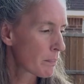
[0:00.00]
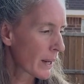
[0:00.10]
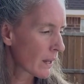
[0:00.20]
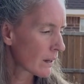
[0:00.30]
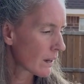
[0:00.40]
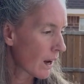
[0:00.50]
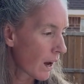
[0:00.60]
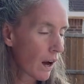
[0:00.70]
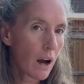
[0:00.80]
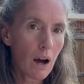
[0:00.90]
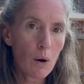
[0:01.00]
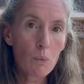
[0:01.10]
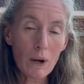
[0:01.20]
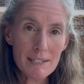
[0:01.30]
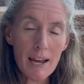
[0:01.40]
But
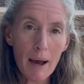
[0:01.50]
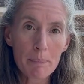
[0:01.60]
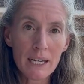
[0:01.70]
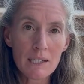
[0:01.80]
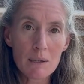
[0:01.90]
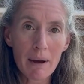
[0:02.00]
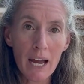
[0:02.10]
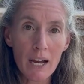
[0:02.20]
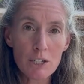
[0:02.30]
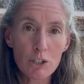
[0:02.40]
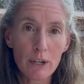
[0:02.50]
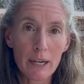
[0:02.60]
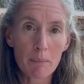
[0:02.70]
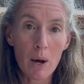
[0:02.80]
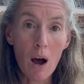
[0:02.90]
what's happening to my ice
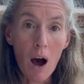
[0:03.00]
cream?